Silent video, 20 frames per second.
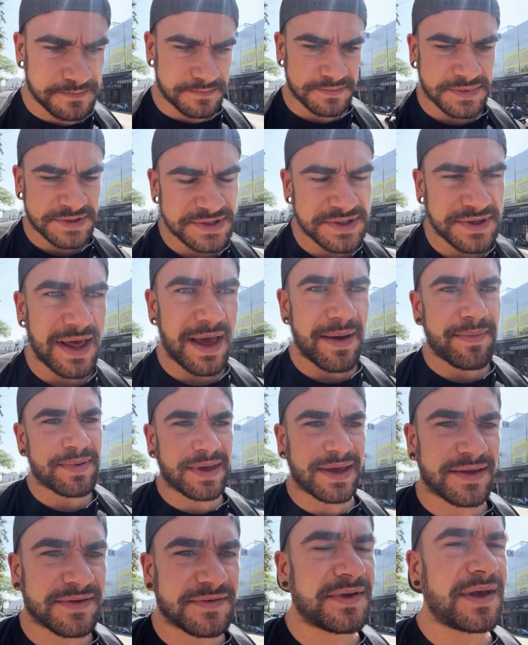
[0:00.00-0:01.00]
So that
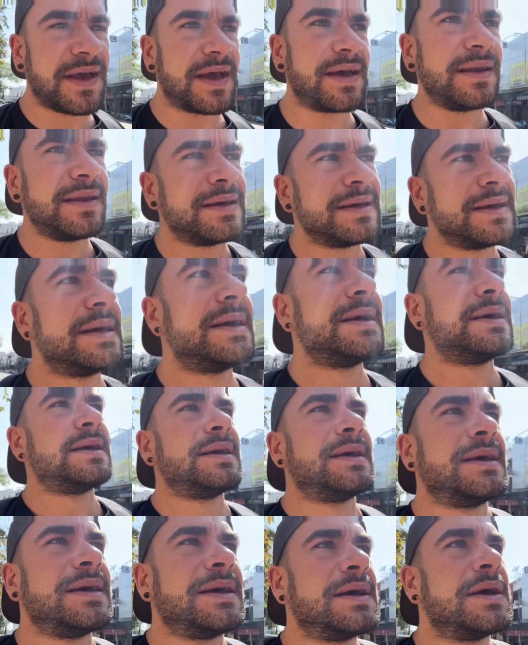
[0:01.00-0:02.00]
being said,
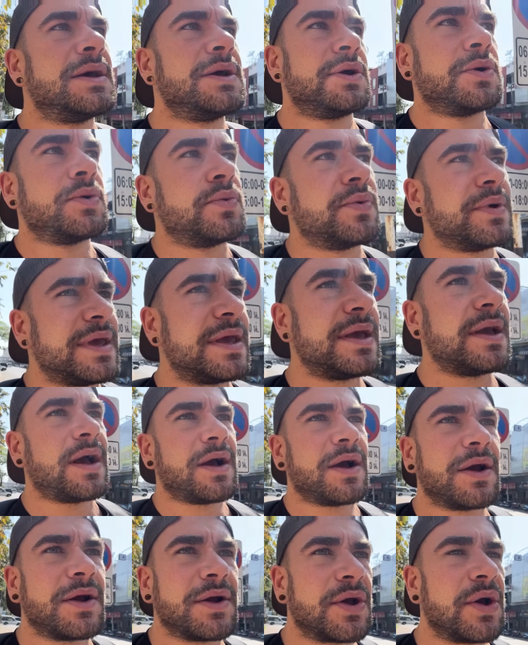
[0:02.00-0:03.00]
we
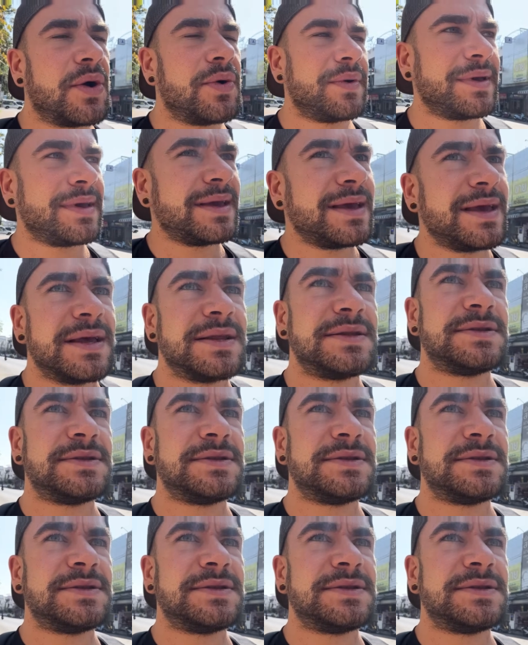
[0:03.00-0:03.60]
are going